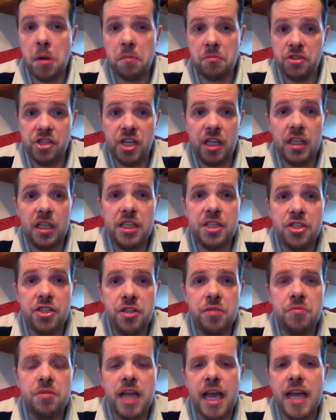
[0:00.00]
chilies
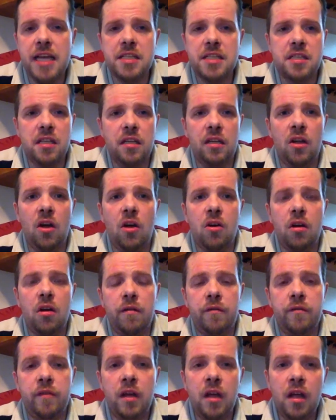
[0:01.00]
do taste a lot
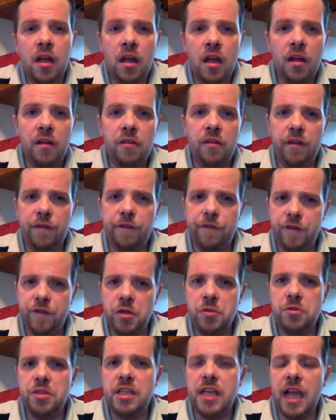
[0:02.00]
of the
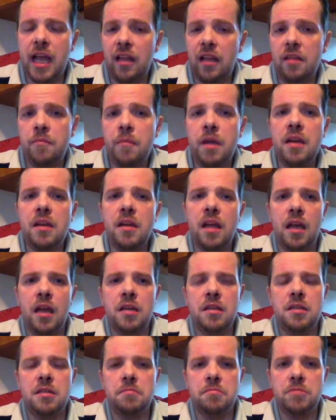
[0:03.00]
fruity element
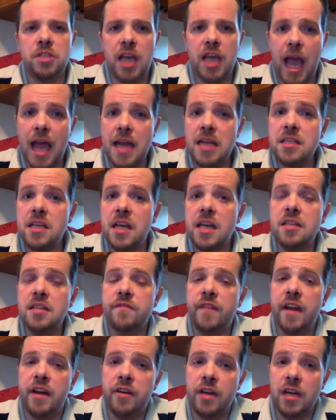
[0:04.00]
and can taste
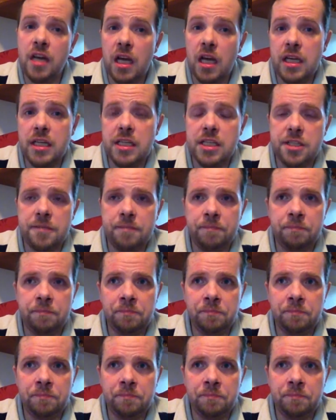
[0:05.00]
very nice.